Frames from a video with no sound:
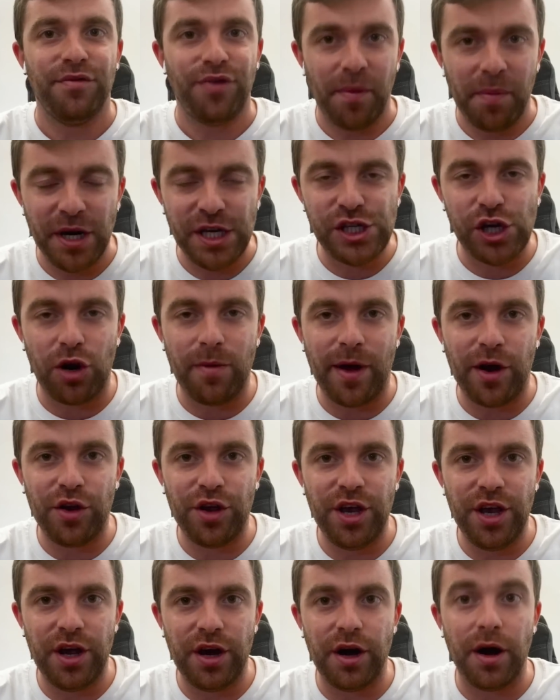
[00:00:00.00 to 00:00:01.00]
Fabrizio Romano
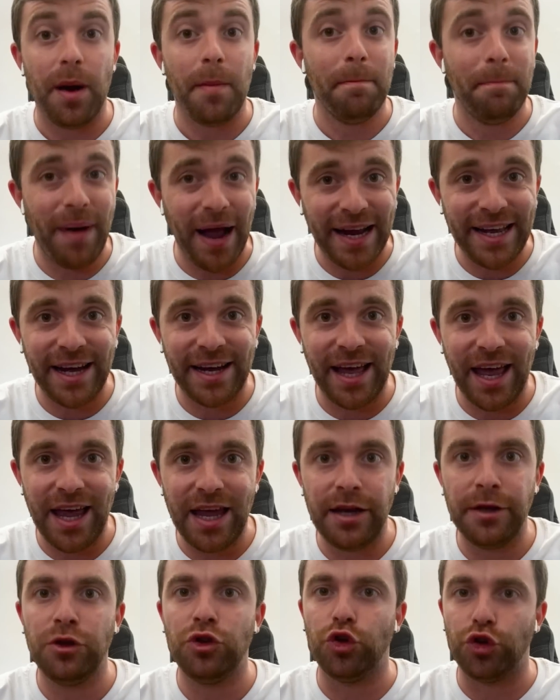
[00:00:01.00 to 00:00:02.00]
here, back
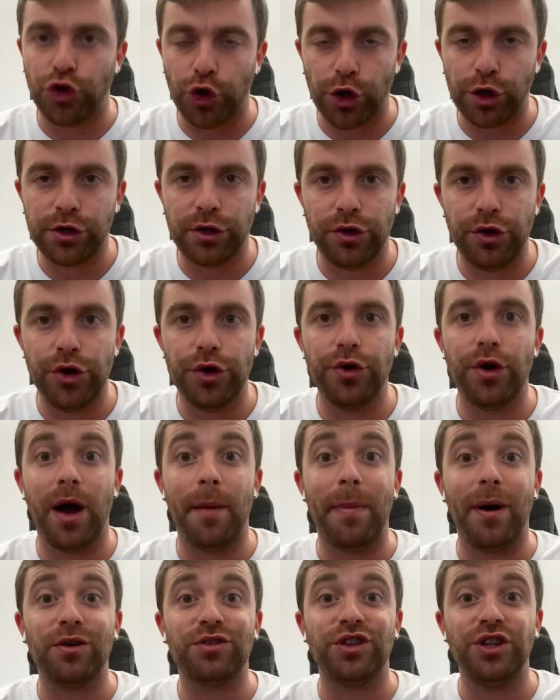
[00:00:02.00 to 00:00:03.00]
again to talk to you
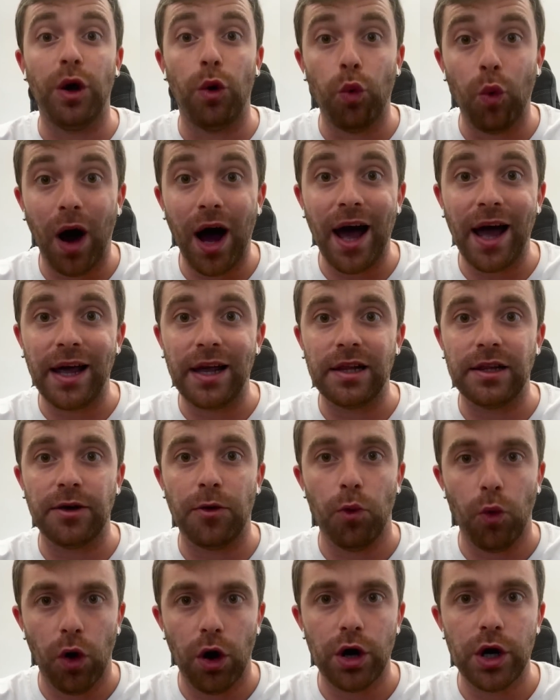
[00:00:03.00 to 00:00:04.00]
about the wild
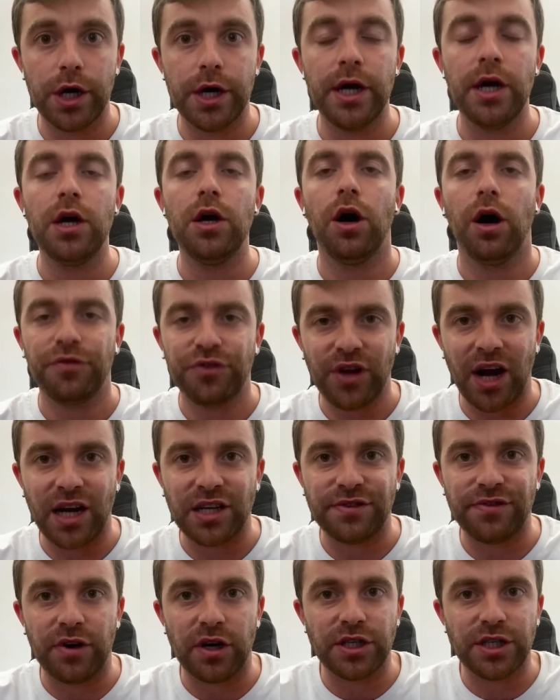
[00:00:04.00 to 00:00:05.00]
world of
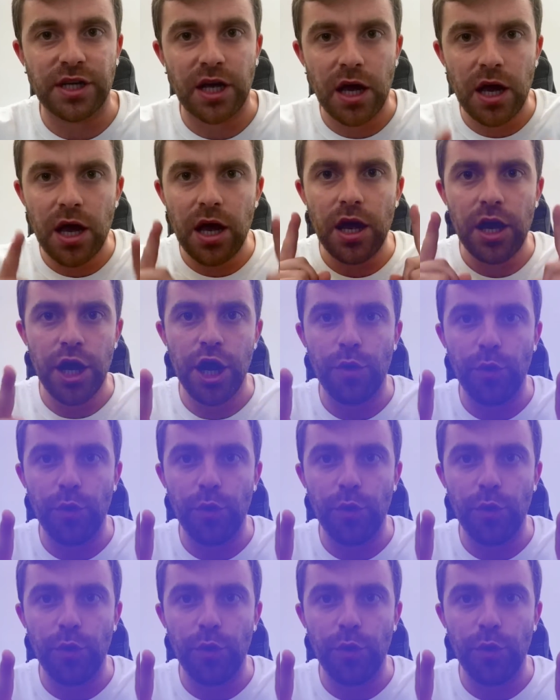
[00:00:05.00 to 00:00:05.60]
transfers. Here